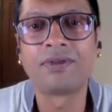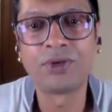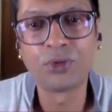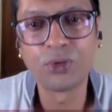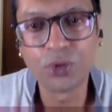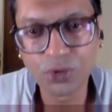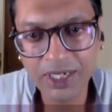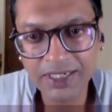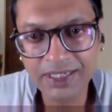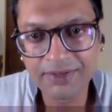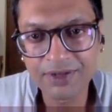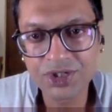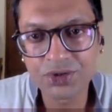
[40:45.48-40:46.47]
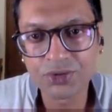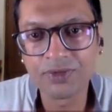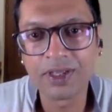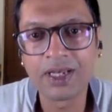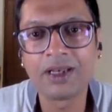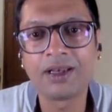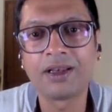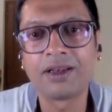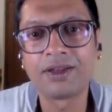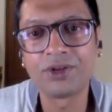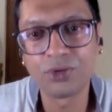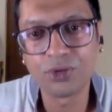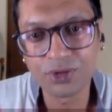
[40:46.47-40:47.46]
You know that they wish you well,
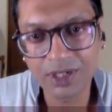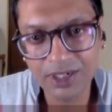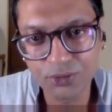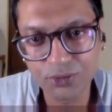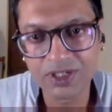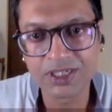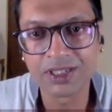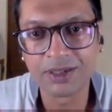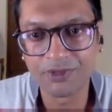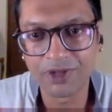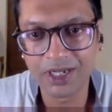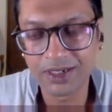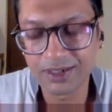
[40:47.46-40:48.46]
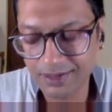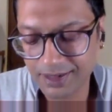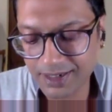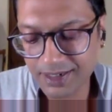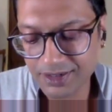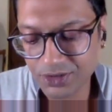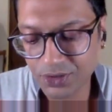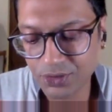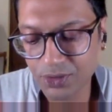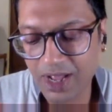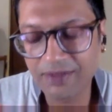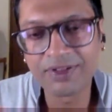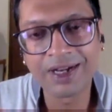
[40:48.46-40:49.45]
you know that you wish them well, right? So
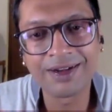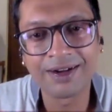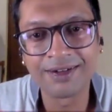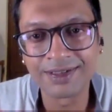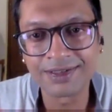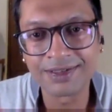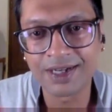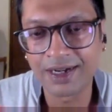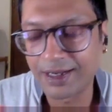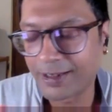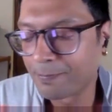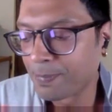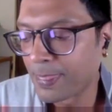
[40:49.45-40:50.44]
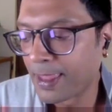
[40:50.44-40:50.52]
you have that understanding.